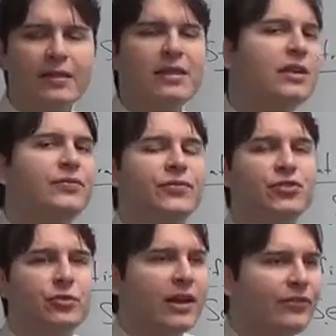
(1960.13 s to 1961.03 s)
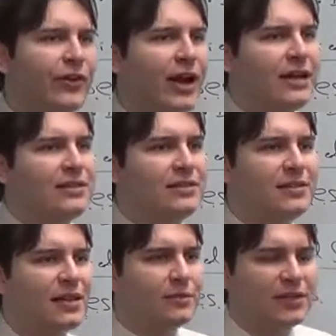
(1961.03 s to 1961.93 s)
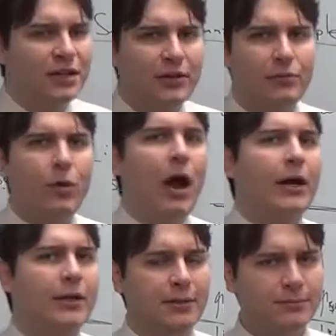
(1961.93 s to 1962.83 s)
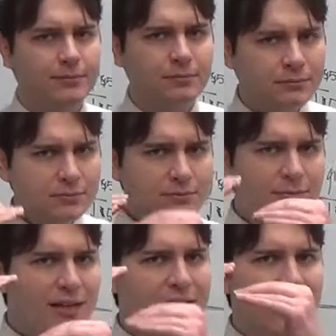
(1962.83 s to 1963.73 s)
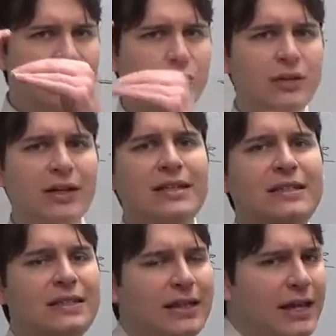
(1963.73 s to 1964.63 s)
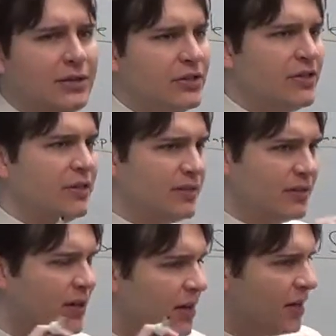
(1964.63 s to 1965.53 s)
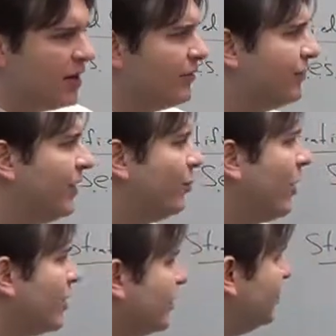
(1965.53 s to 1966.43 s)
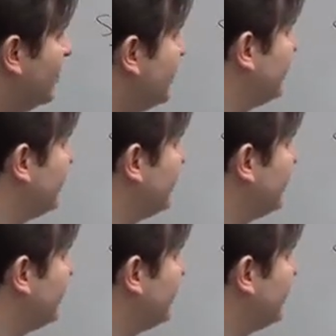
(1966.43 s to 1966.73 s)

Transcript: Think of stratified sedimentary rock. It's organized in layers as floodwaters put